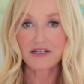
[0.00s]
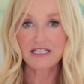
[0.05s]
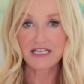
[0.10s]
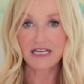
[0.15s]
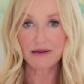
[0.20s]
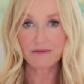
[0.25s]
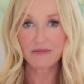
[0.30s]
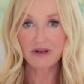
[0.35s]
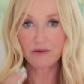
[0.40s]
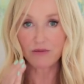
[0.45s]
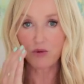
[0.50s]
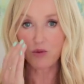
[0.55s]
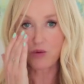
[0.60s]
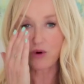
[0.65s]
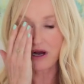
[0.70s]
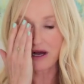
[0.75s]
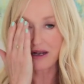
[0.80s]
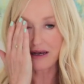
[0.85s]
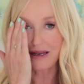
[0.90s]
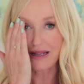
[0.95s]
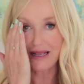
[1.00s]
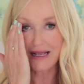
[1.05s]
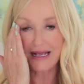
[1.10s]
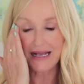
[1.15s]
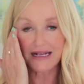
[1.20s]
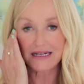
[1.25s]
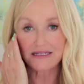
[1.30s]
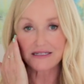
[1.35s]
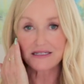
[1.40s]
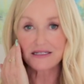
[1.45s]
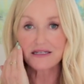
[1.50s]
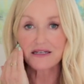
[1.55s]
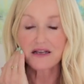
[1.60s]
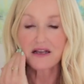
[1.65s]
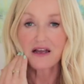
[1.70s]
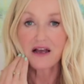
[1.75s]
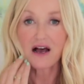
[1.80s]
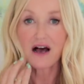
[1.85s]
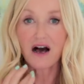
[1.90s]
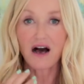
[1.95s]
tip number one is,
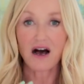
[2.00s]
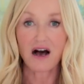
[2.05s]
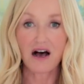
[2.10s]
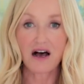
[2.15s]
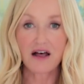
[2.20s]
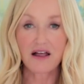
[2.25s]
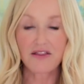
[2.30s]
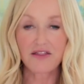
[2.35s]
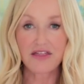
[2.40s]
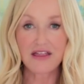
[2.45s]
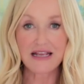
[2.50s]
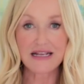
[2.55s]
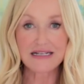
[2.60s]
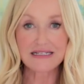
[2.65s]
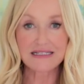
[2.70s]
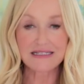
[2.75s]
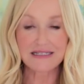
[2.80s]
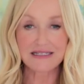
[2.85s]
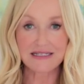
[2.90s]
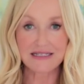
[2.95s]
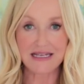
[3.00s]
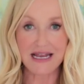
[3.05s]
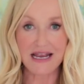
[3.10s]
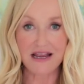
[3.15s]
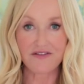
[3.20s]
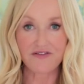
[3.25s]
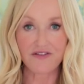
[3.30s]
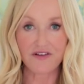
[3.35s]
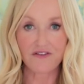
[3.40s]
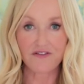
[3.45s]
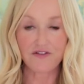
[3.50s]
are these safe